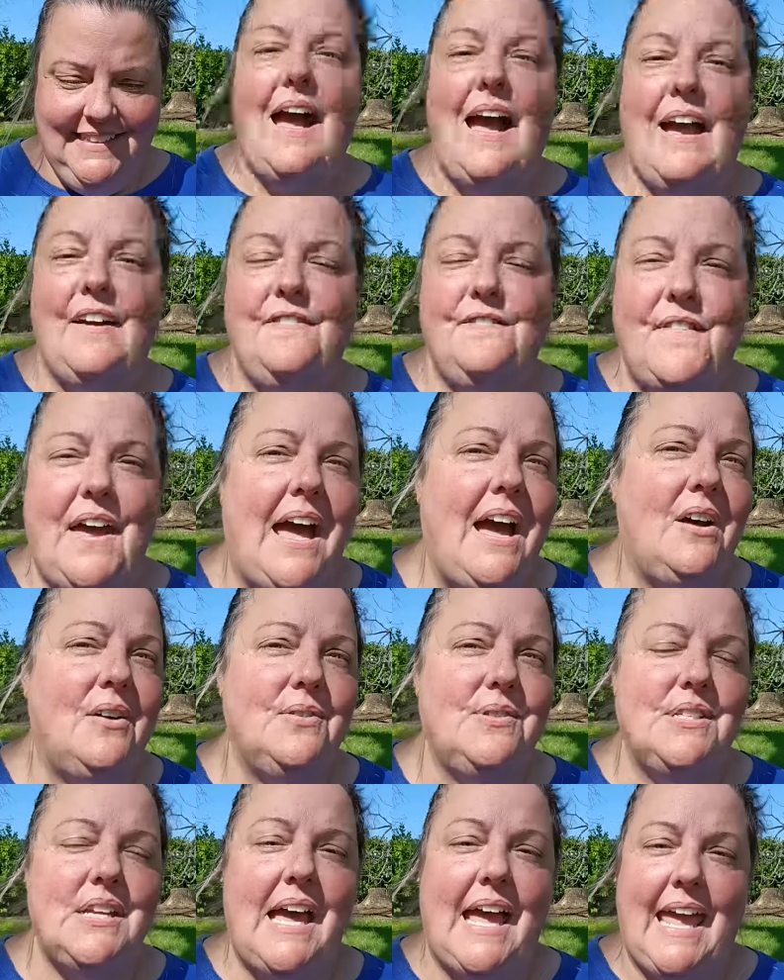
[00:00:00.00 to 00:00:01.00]
I
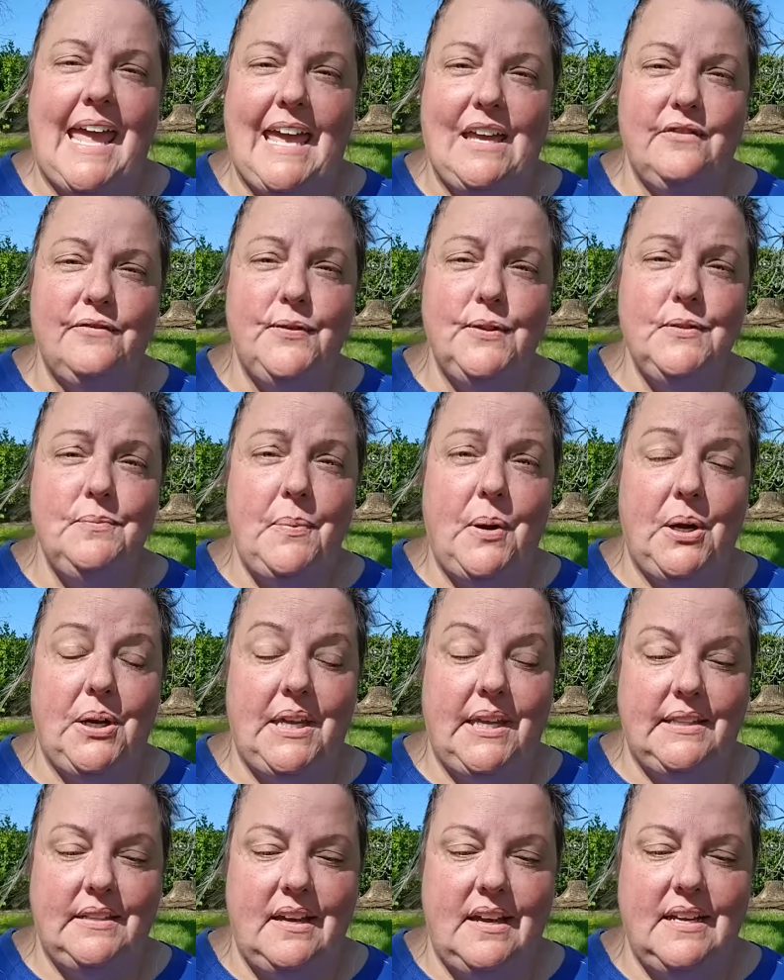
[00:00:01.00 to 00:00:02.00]
found a handful of
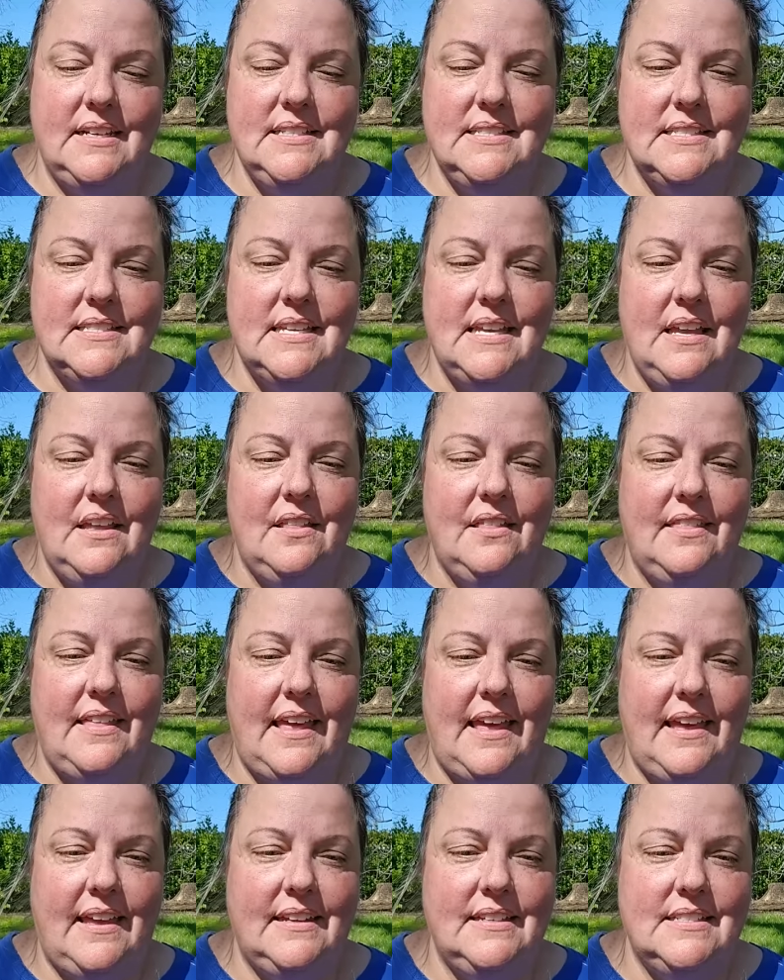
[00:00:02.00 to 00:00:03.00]
parking lots
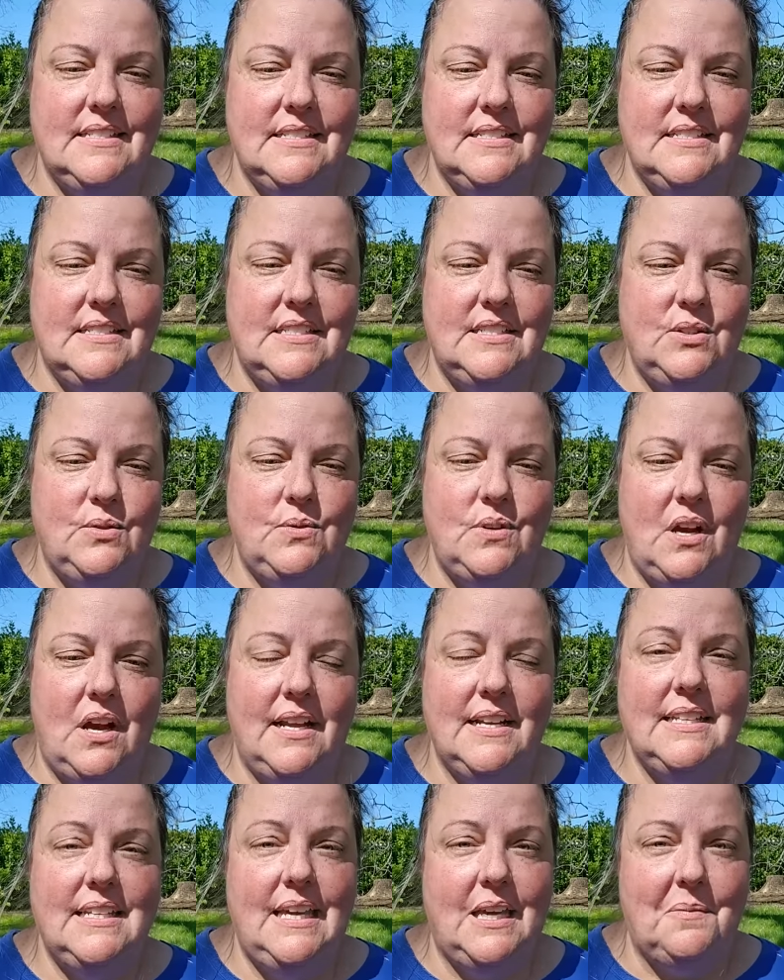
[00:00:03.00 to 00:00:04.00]
that do
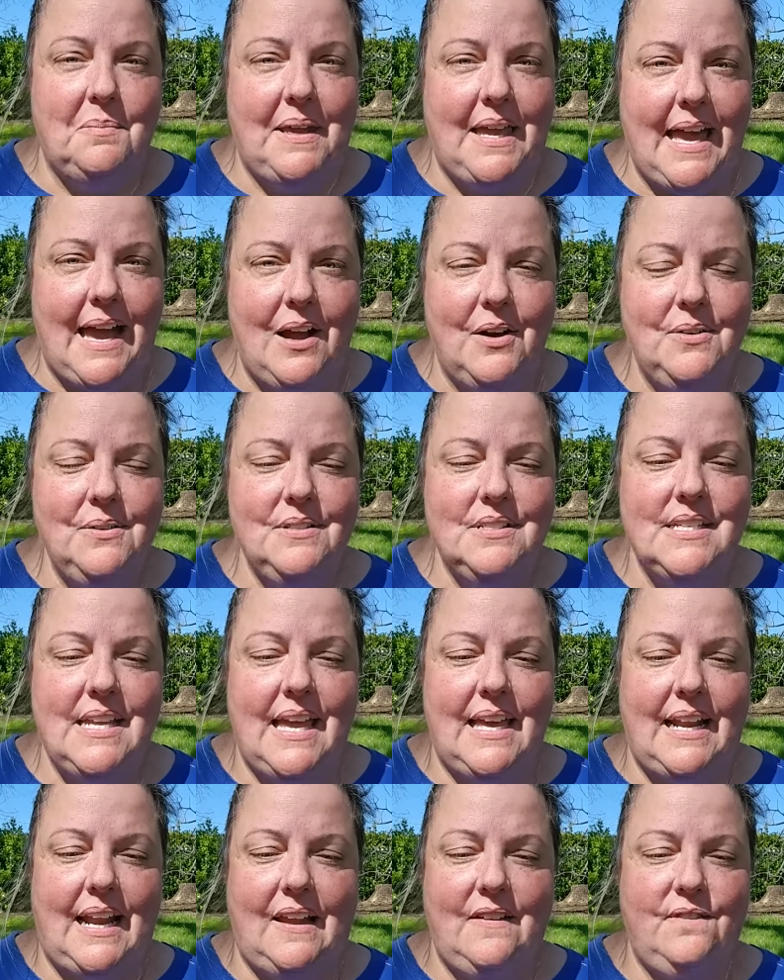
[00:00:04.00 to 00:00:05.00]
not kick me out
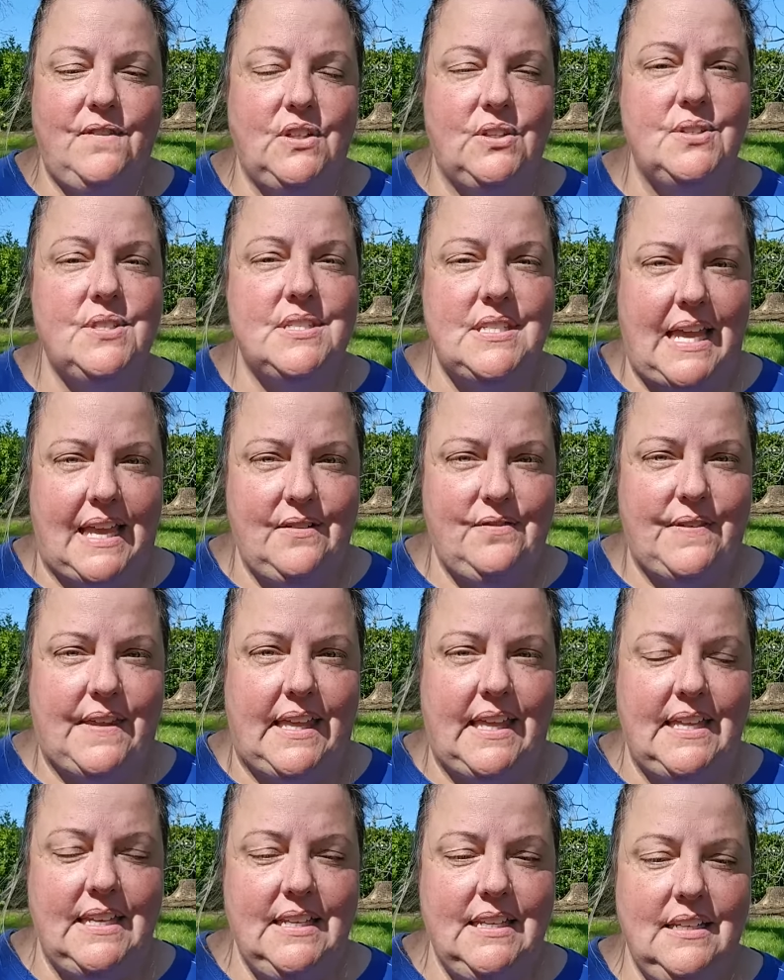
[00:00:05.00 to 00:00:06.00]
and I feel safe
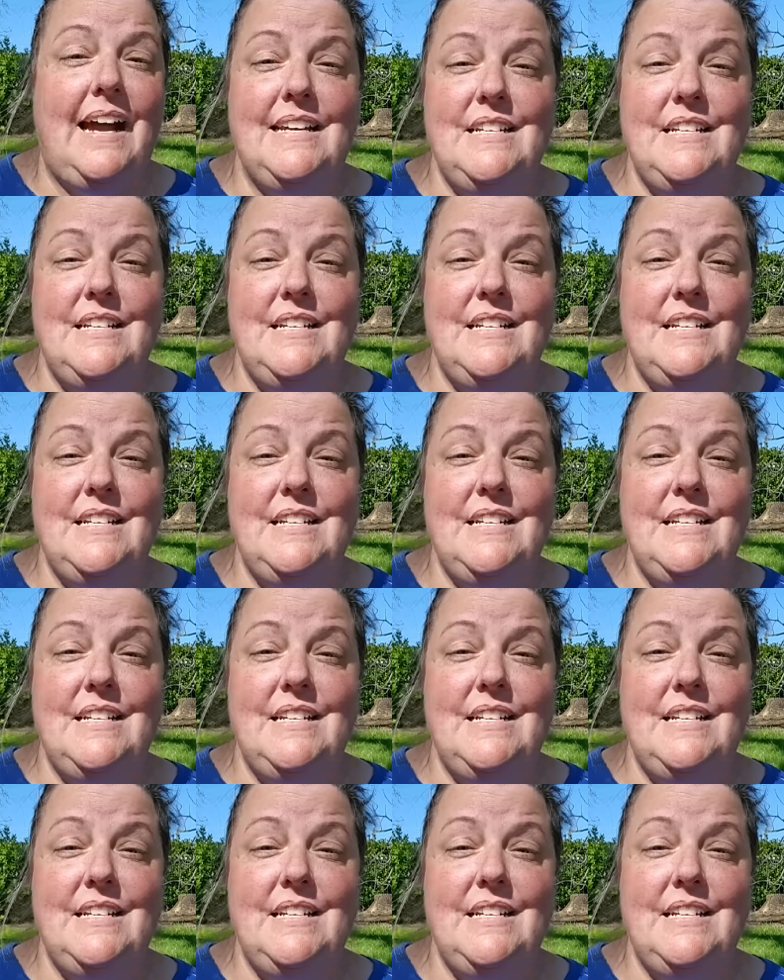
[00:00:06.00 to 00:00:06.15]
in.